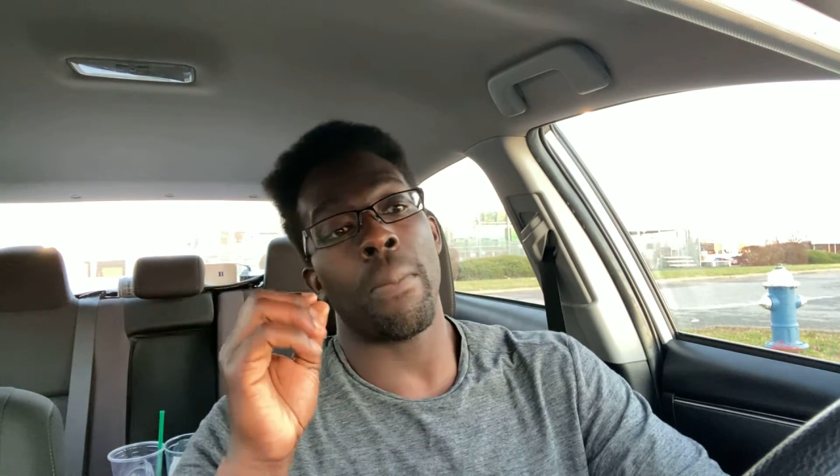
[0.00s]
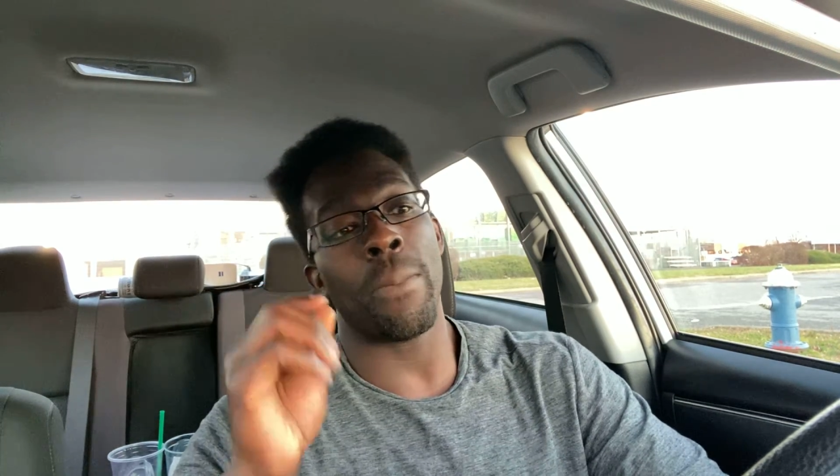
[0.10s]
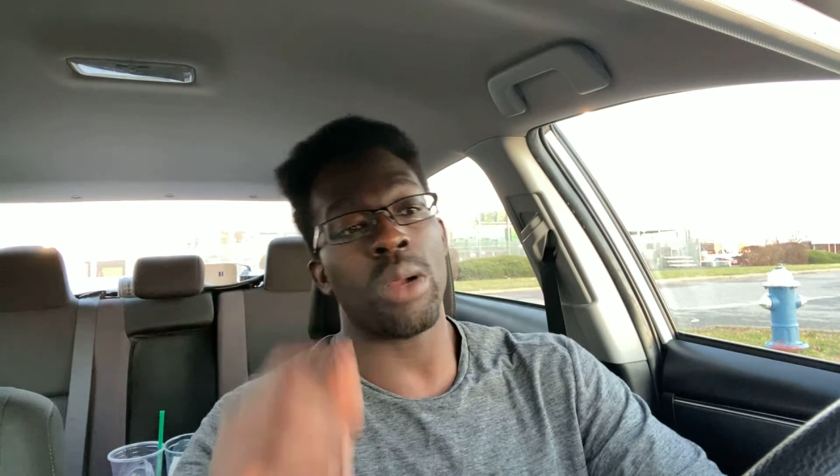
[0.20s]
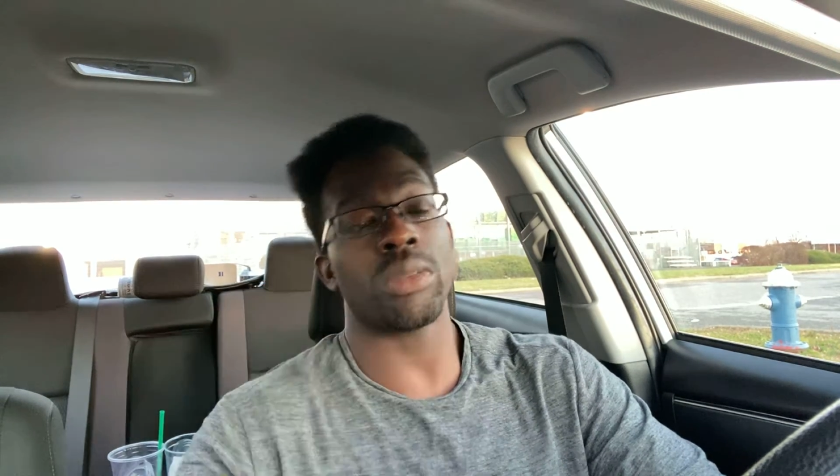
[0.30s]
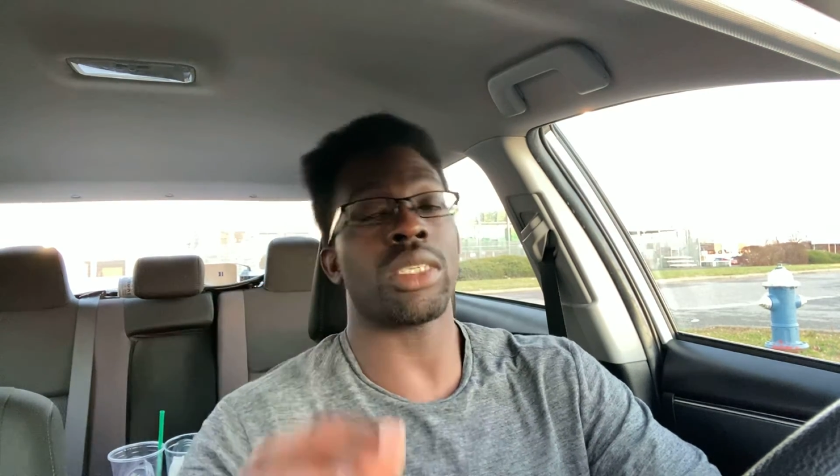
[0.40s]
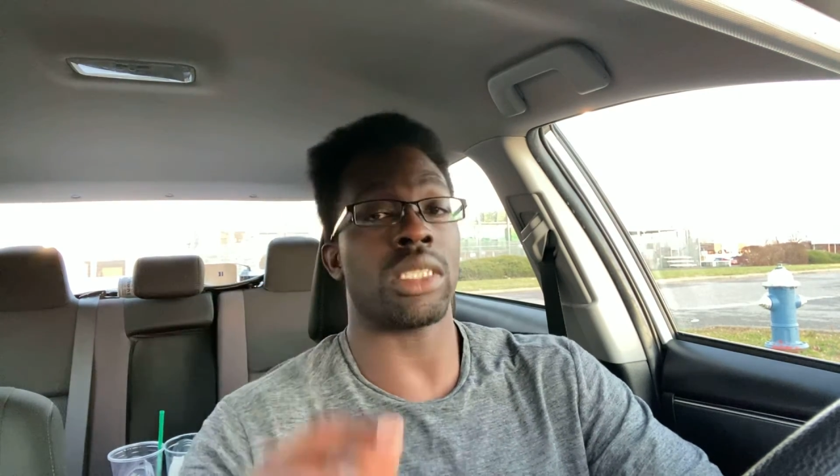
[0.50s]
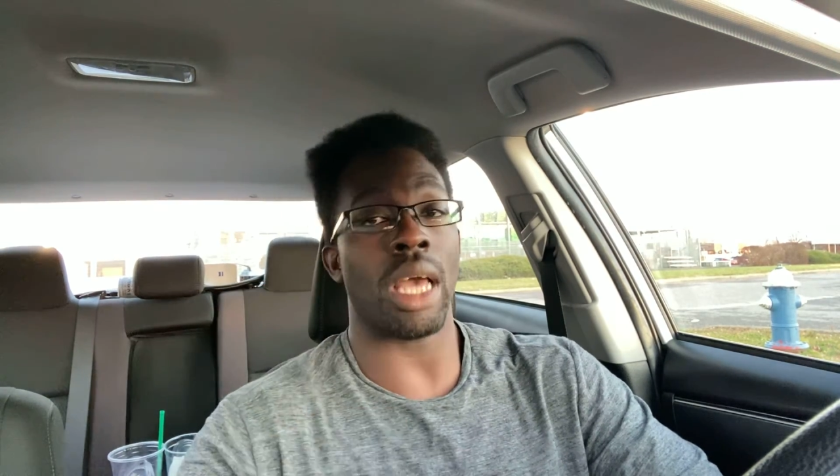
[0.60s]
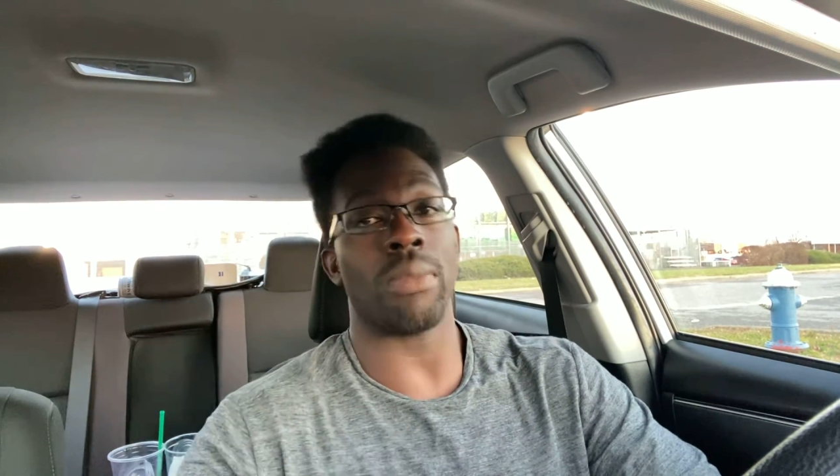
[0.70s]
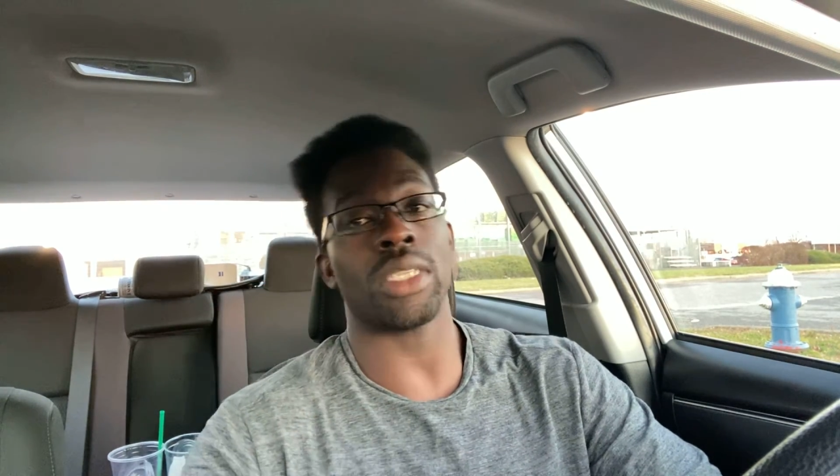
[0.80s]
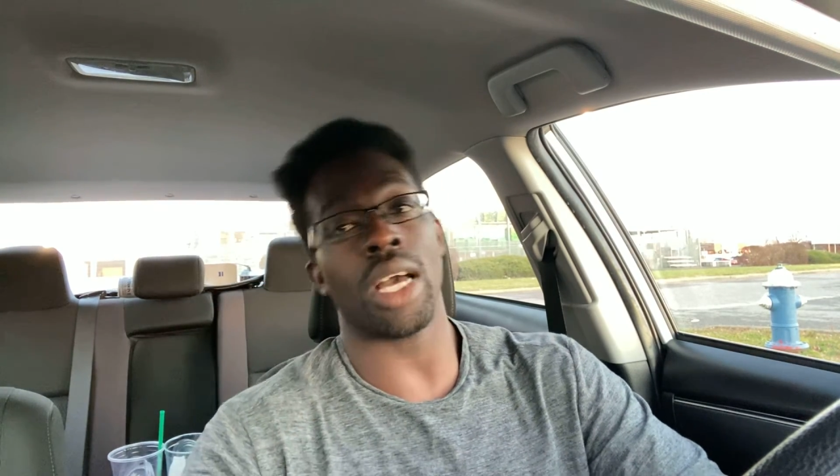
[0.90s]
purposely
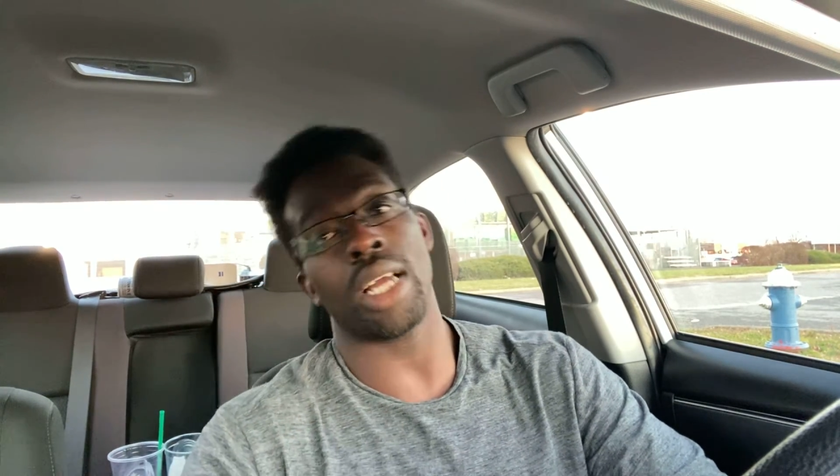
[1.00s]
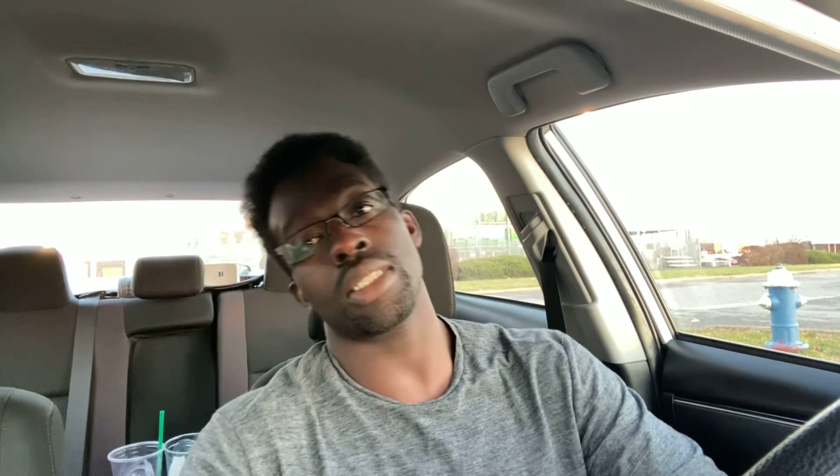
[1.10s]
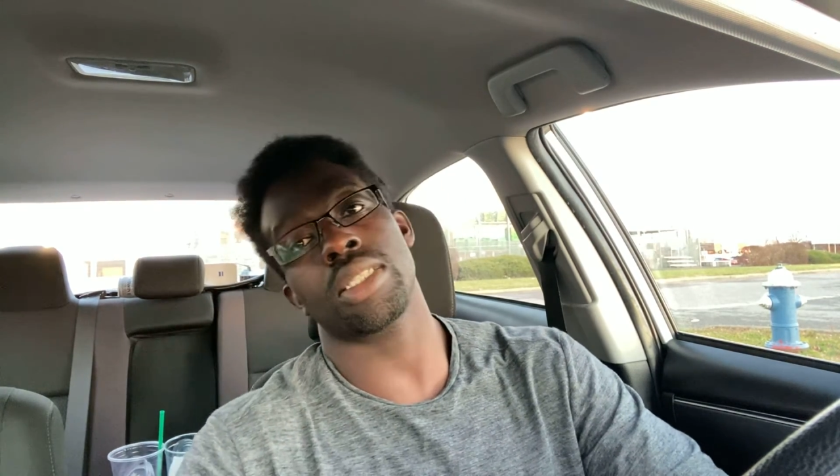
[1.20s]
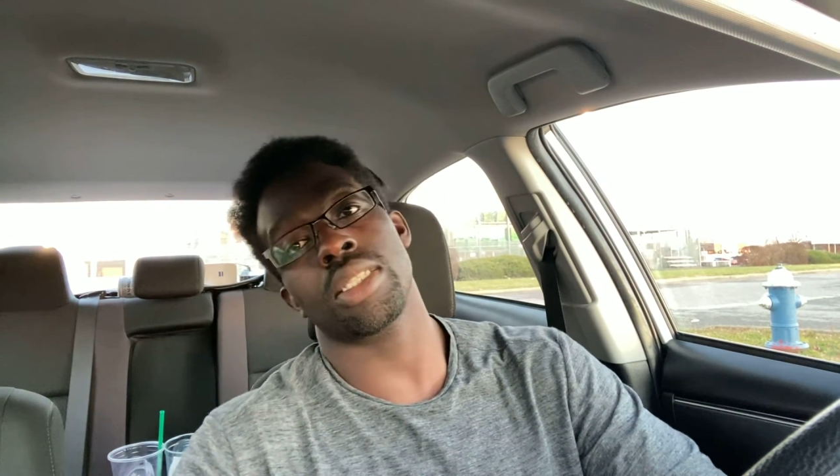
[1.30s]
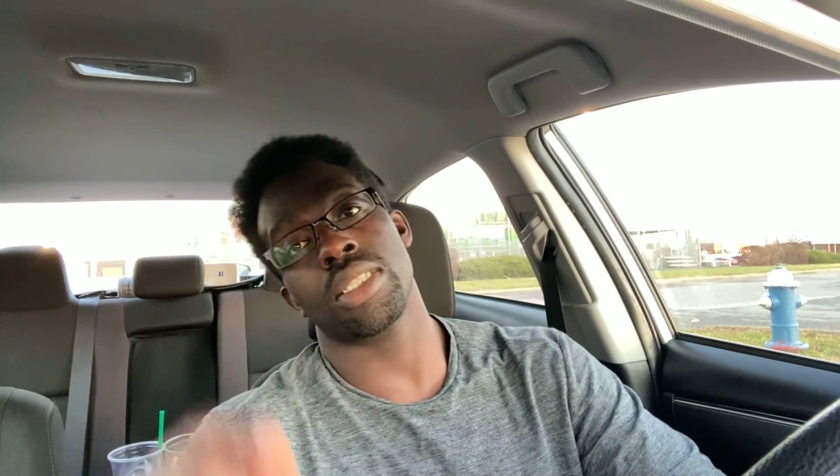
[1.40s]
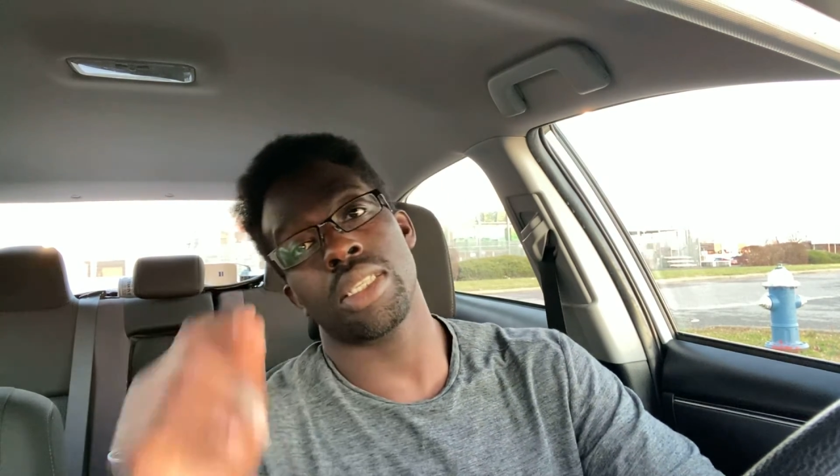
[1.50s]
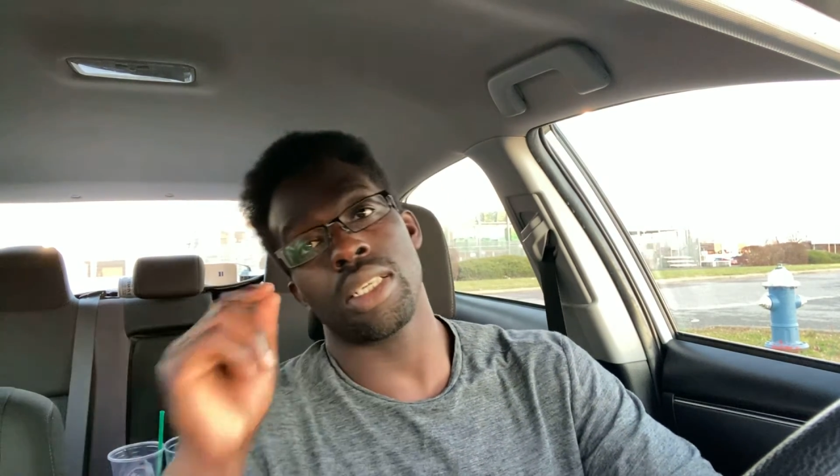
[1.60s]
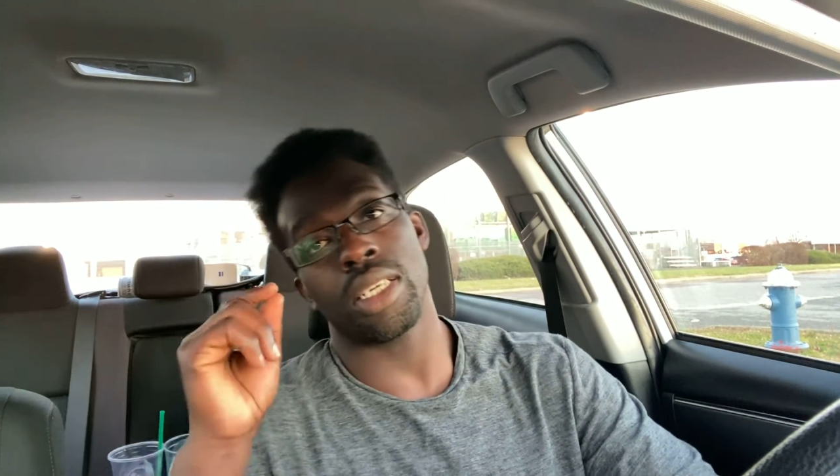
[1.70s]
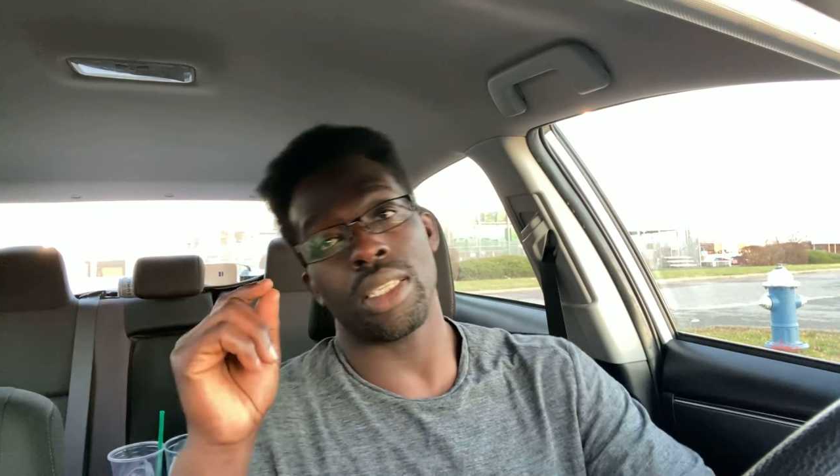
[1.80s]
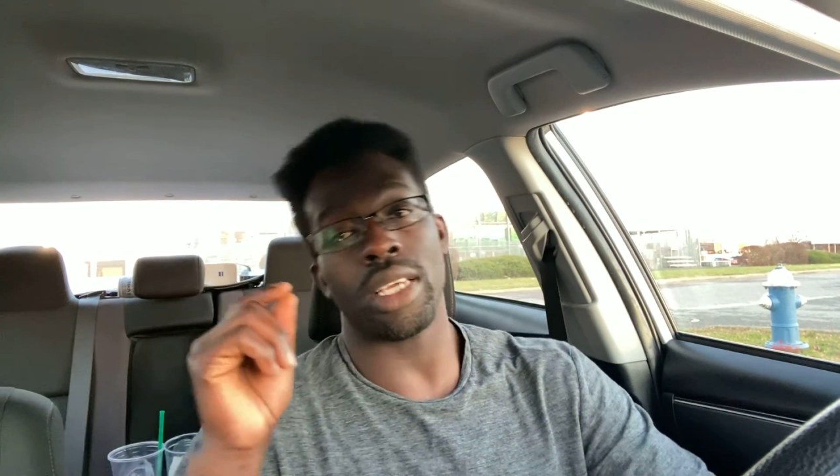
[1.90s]
sabotaged
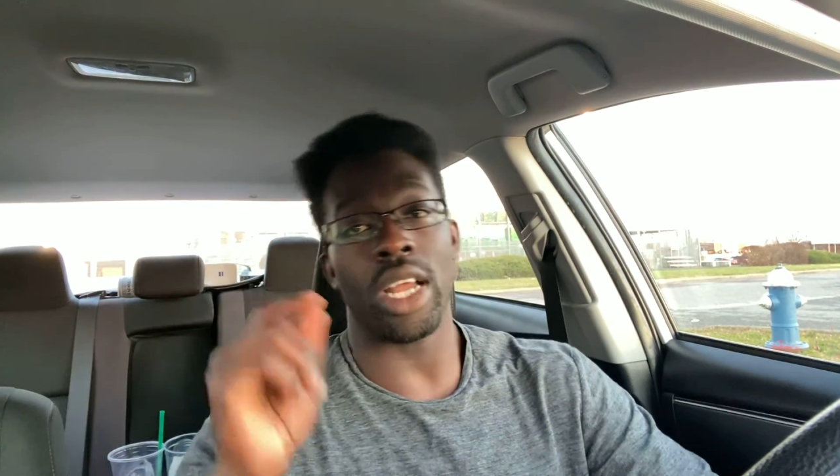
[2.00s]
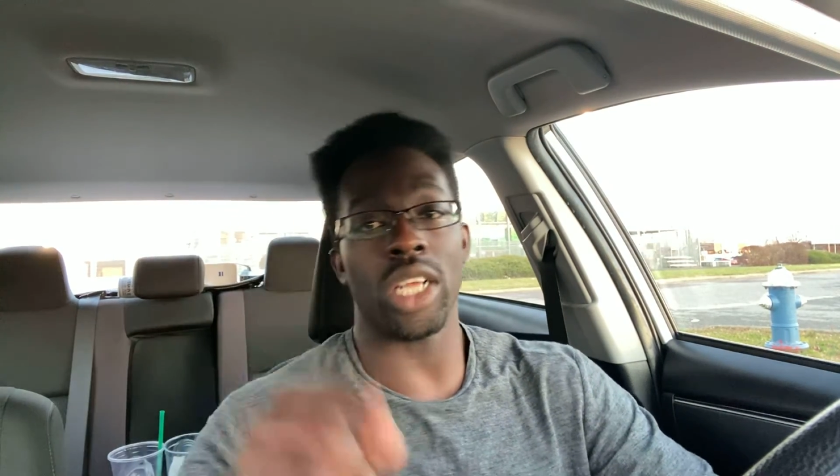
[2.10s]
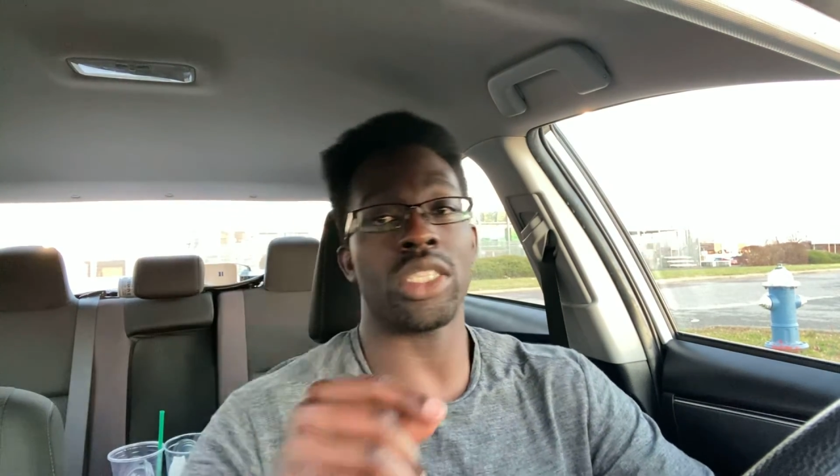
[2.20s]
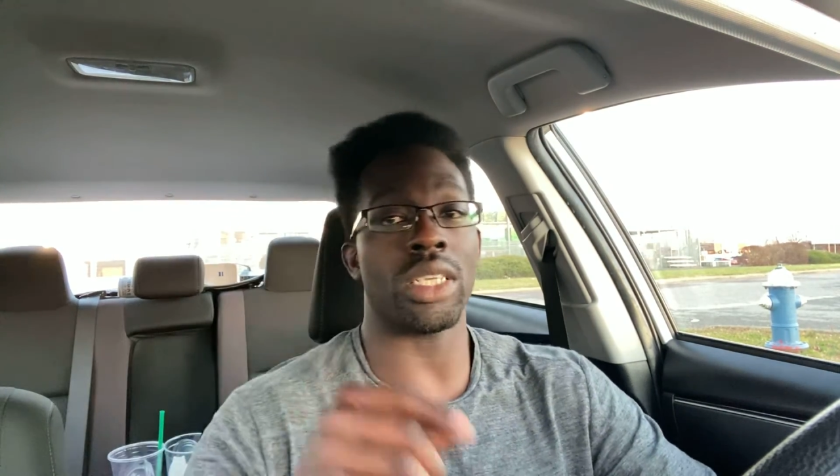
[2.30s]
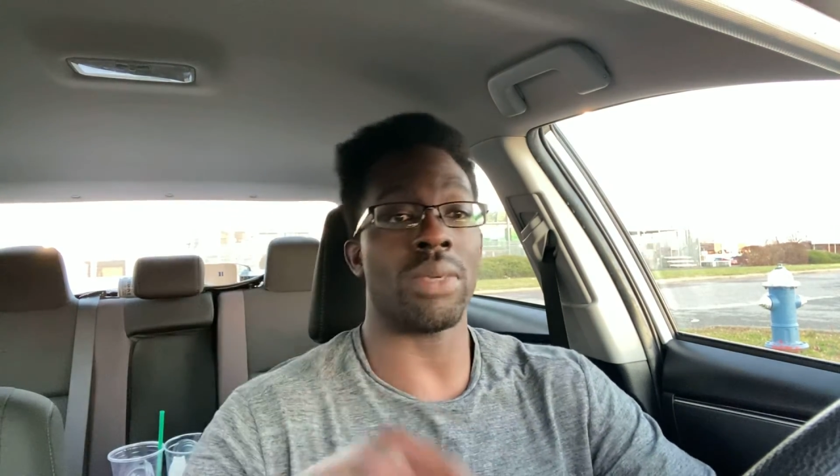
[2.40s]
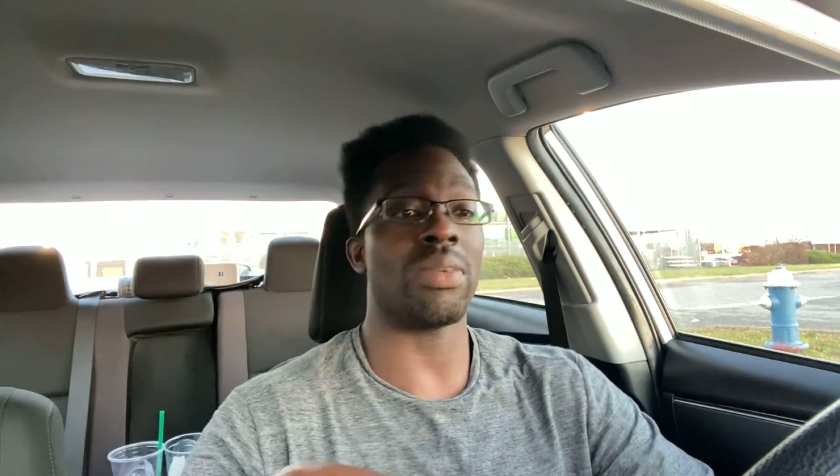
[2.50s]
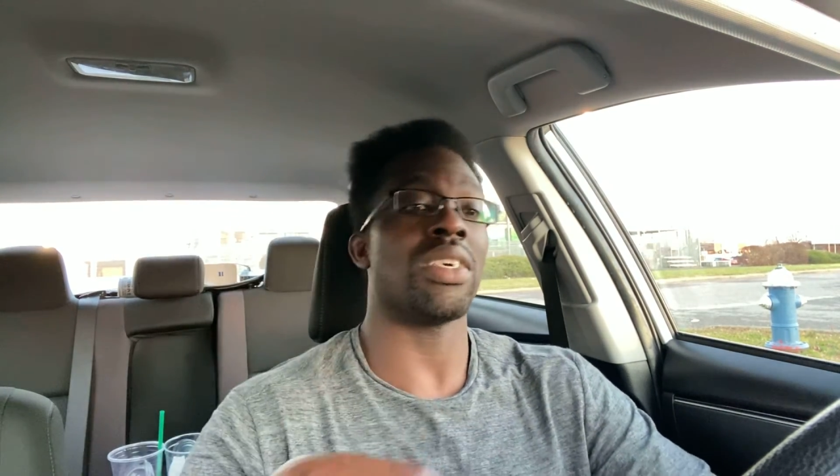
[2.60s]
the airship